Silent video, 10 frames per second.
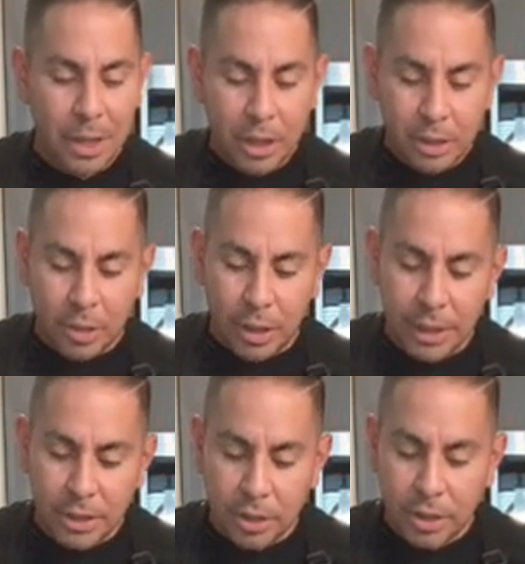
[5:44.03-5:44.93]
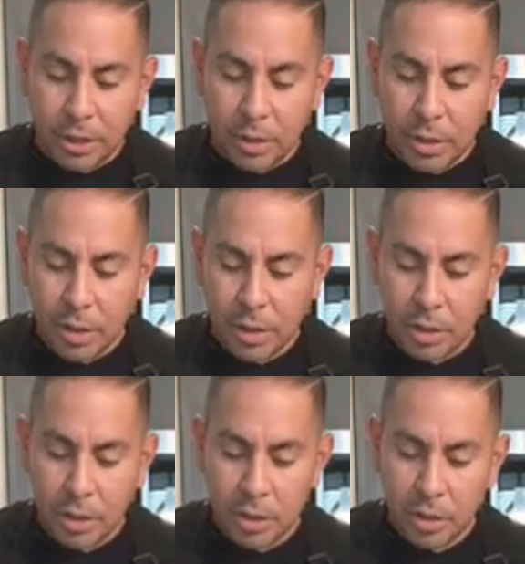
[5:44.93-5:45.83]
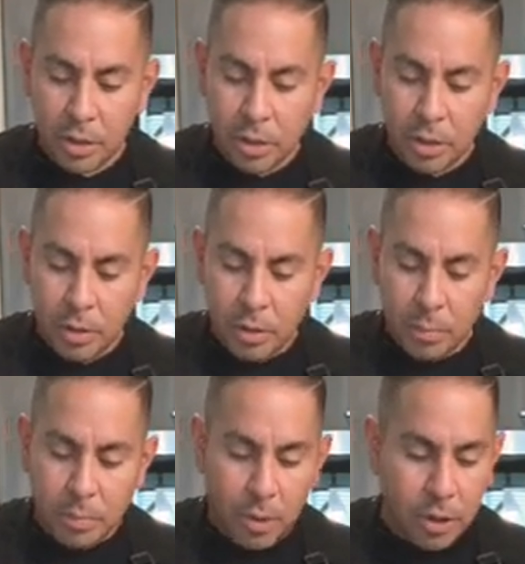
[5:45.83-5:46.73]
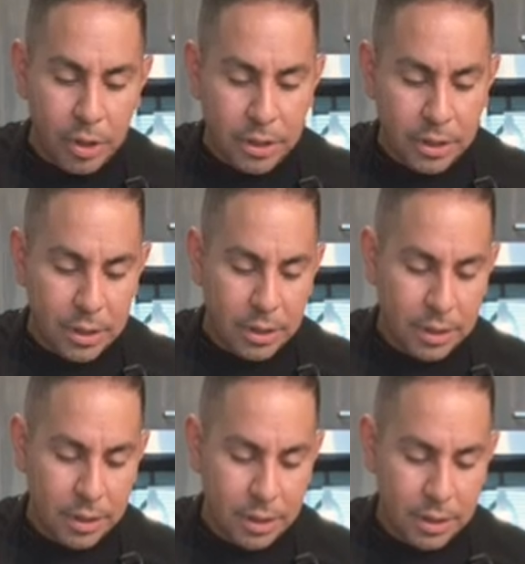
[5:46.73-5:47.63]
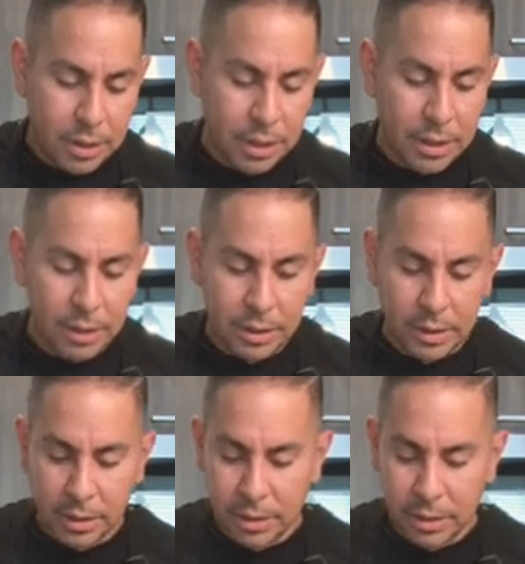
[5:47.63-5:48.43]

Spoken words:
So let's just put these,